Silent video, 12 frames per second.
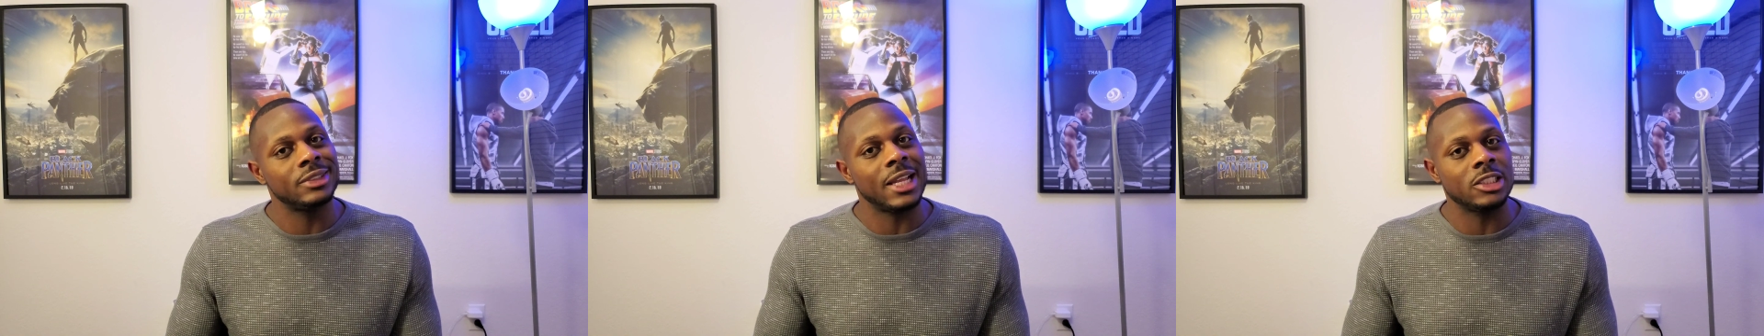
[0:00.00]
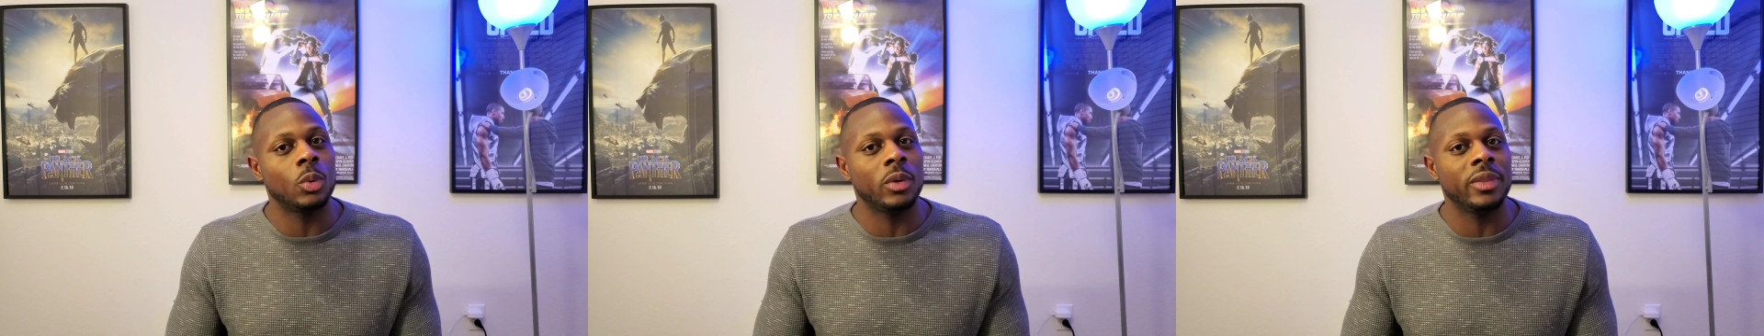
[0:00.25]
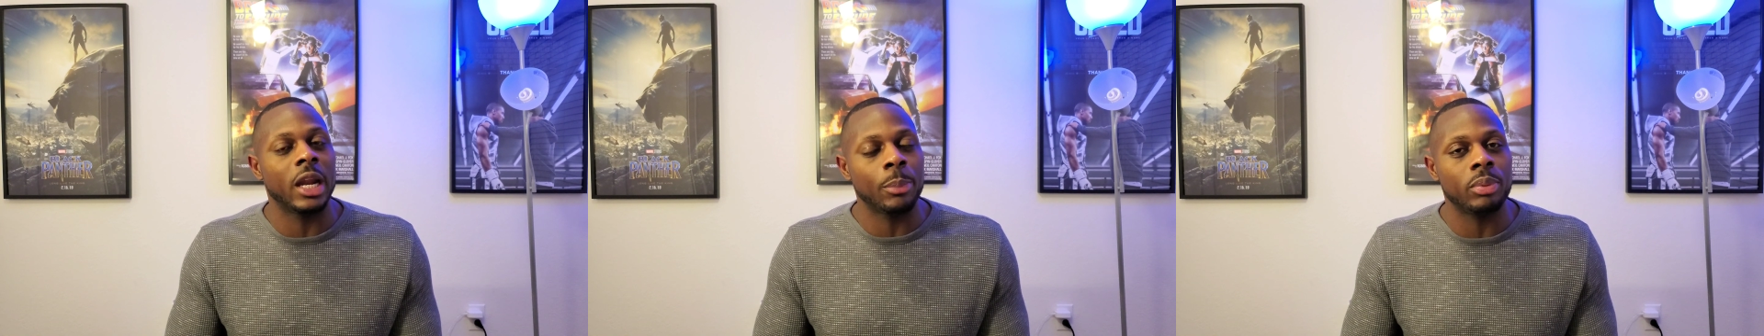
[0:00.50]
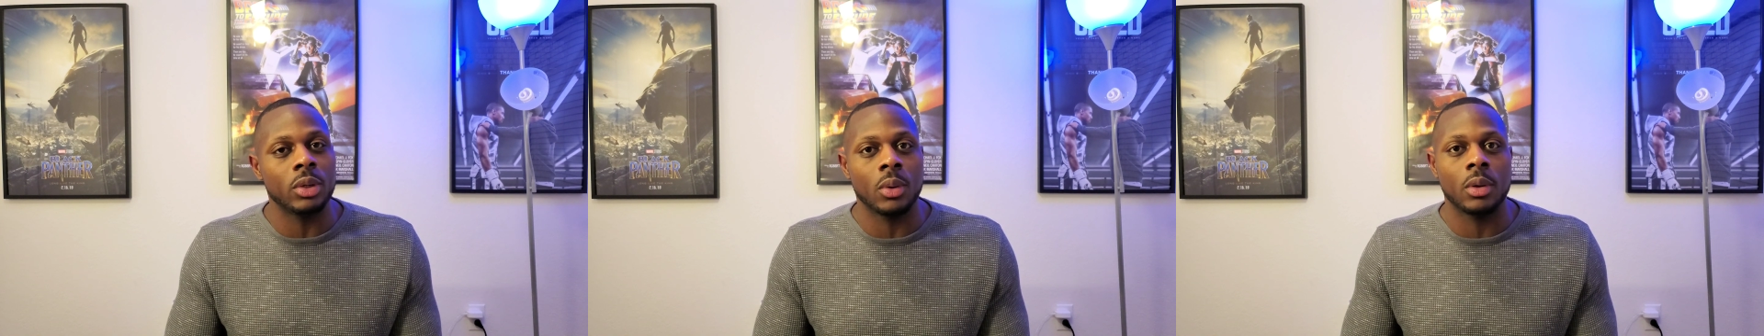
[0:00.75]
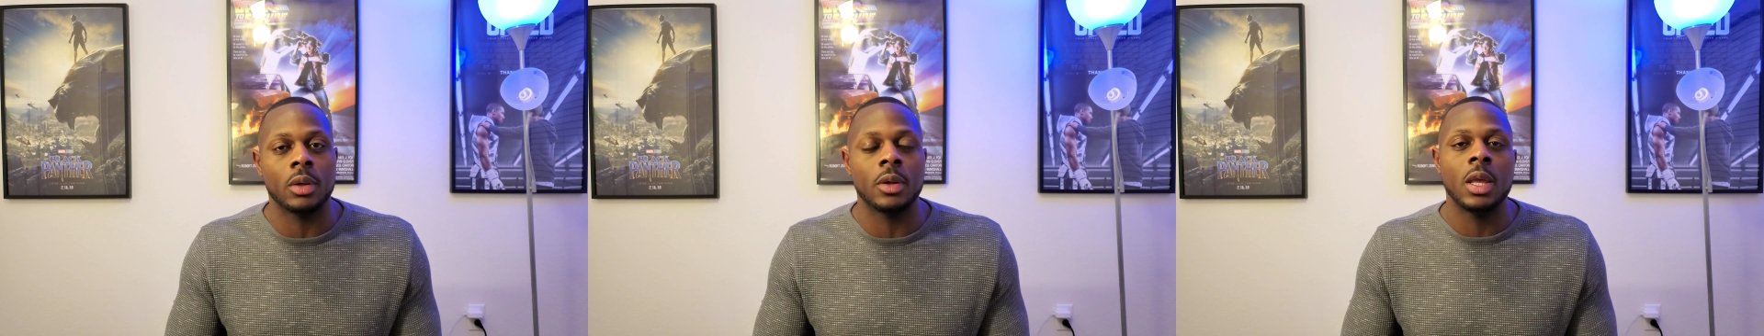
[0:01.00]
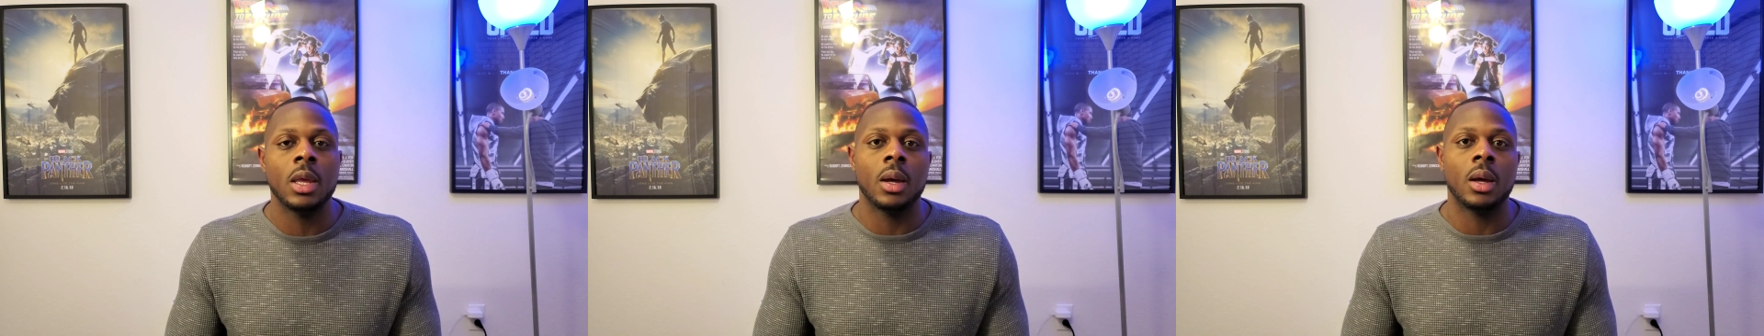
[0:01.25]
That's the one that I pre-ordered,
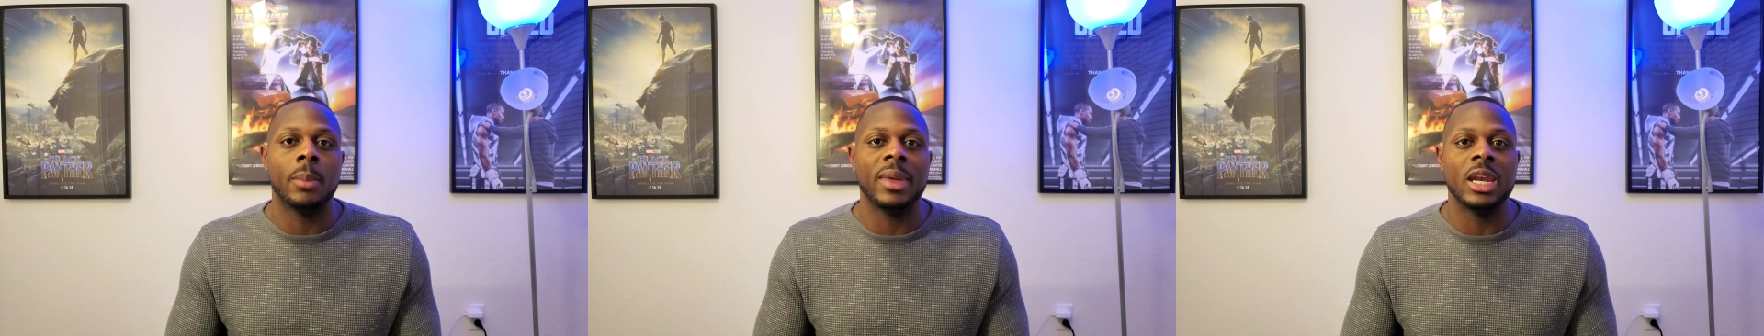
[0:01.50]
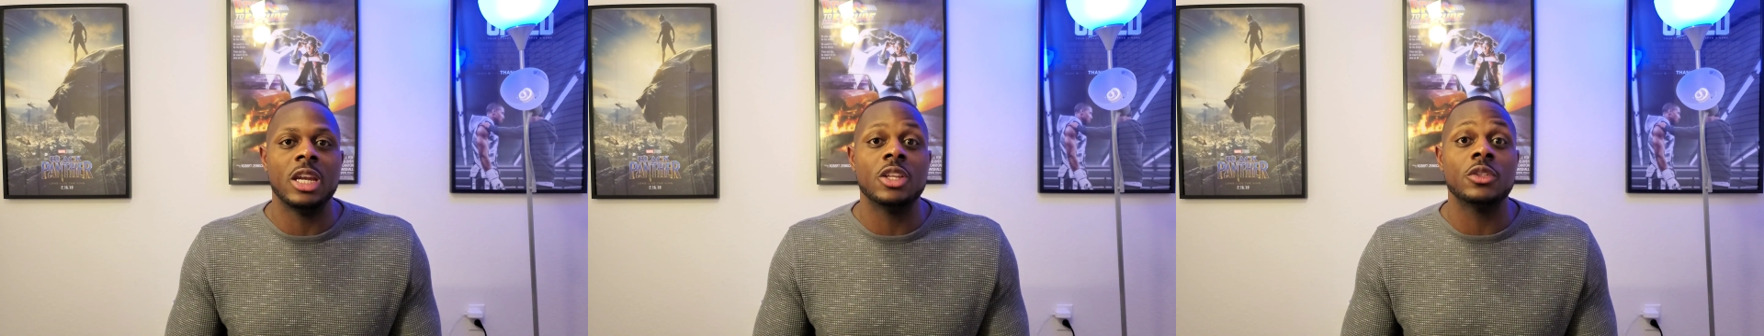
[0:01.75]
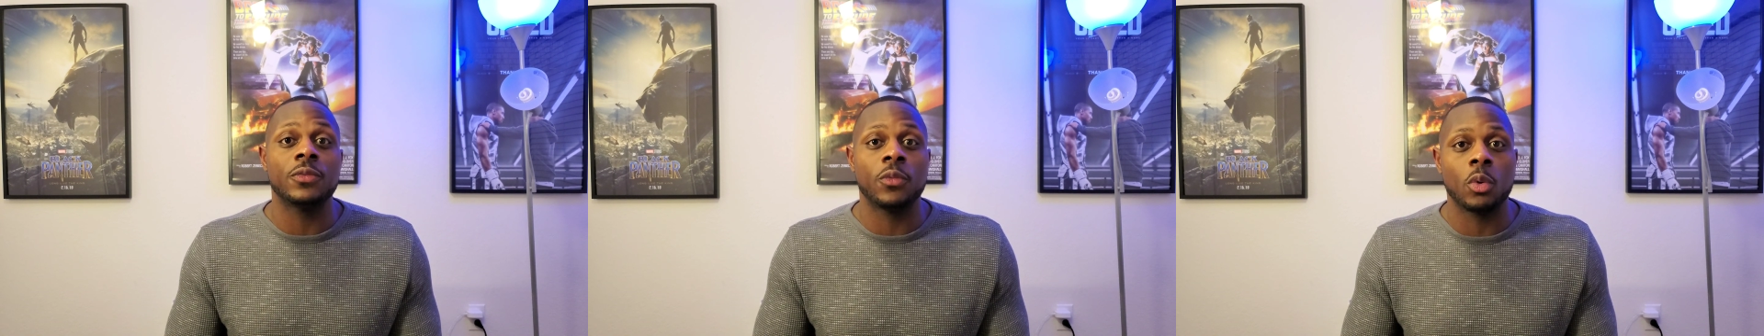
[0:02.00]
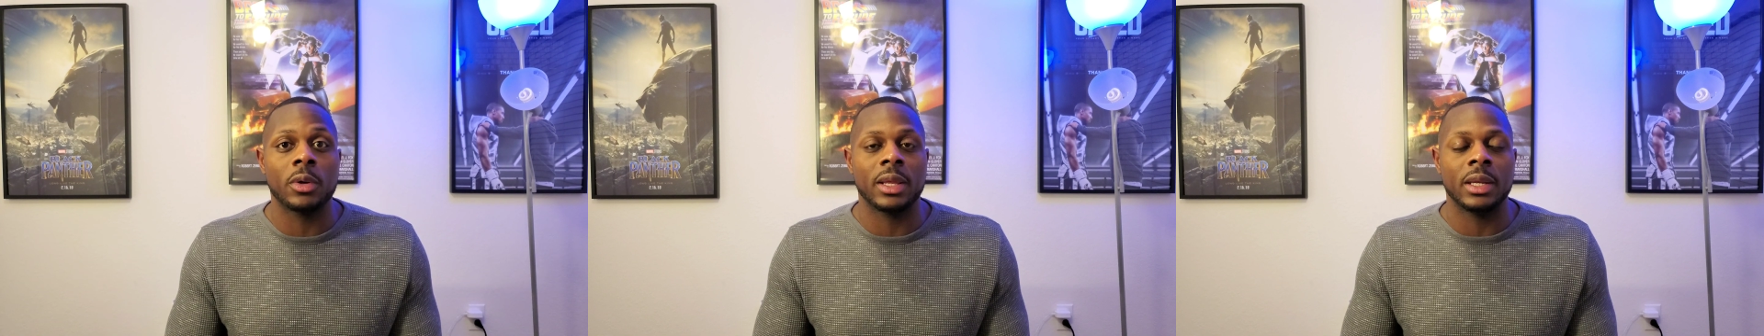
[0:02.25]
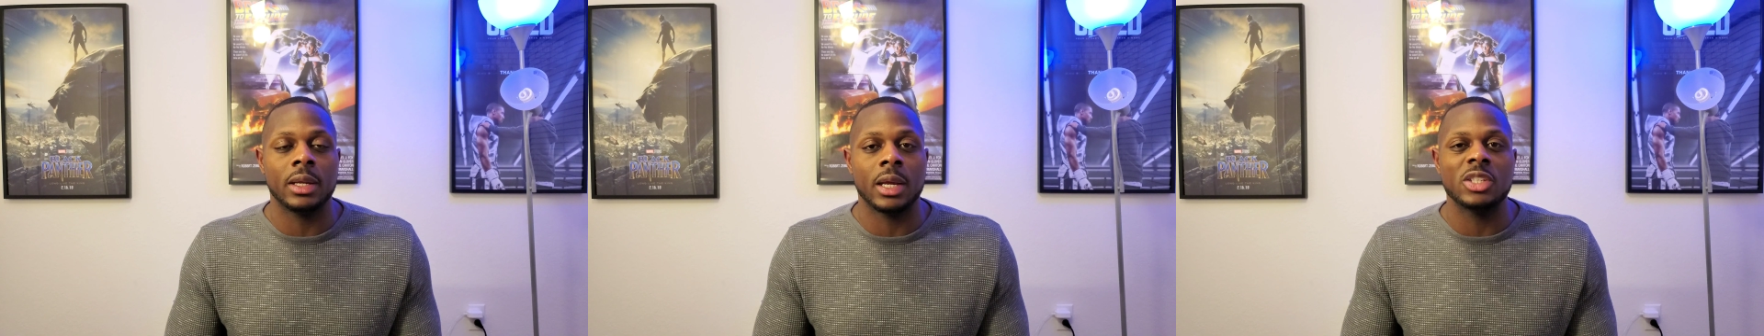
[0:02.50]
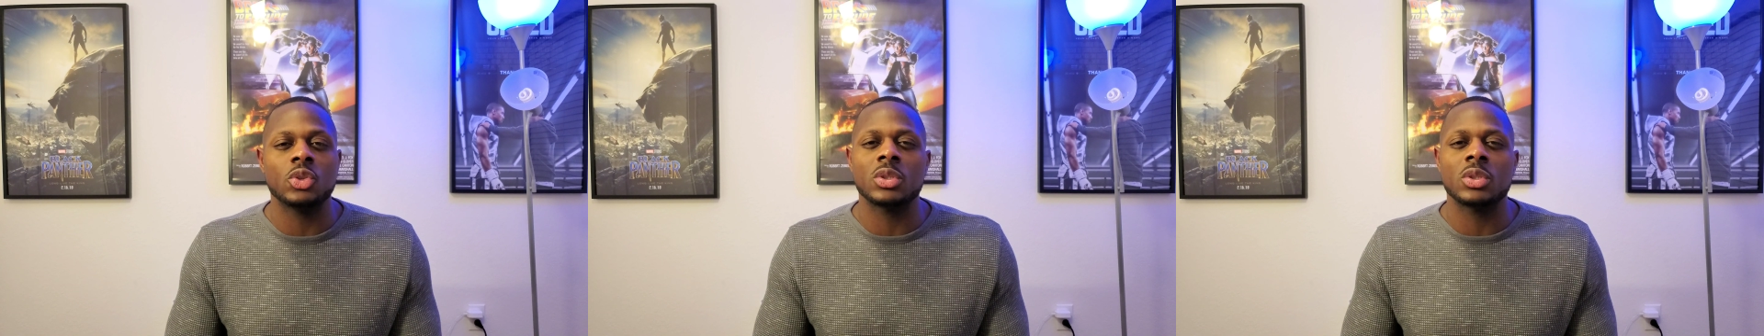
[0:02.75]
and it is $499.